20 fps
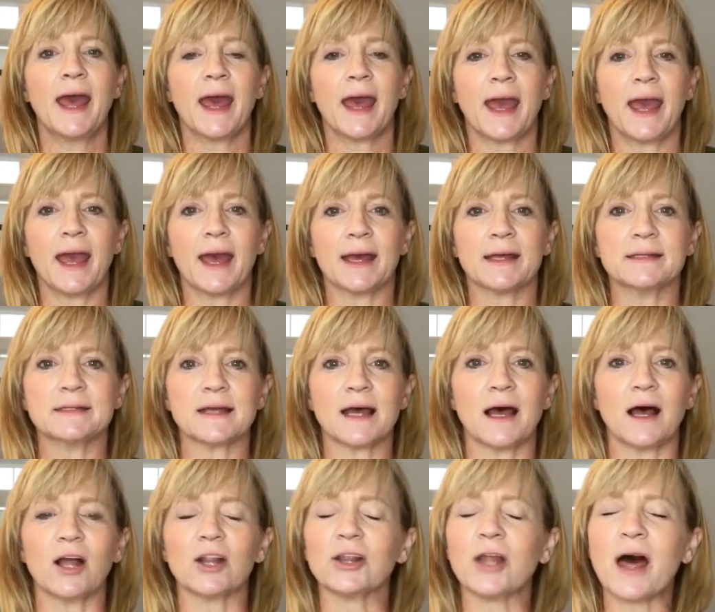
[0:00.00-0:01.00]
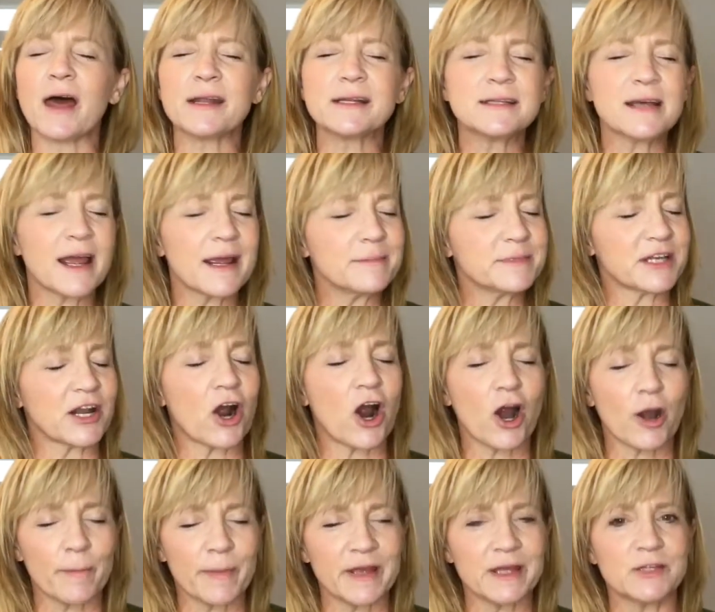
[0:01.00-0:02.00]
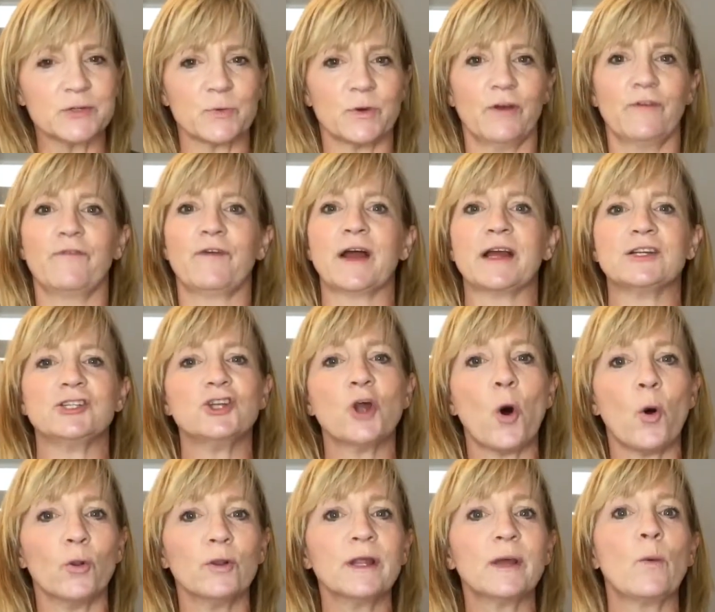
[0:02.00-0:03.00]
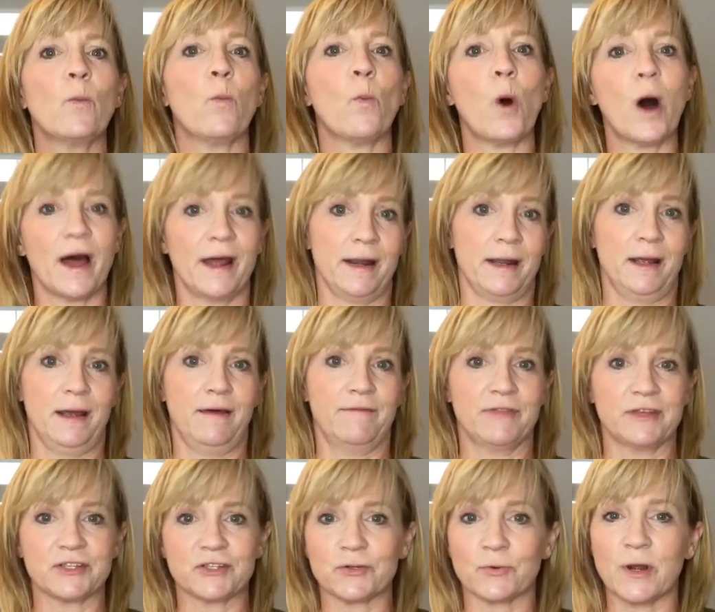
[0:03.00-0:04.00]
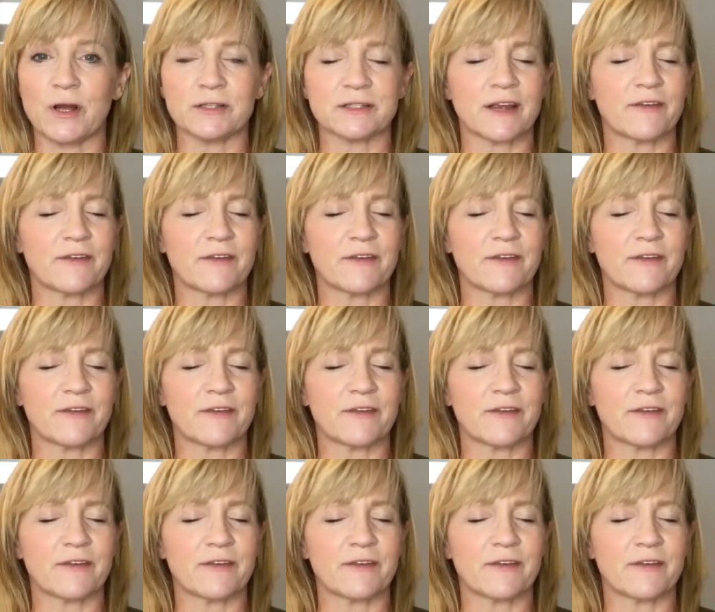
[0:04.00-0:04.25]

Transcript: And a lot of times at our bins, we'll find only one of the Sorels.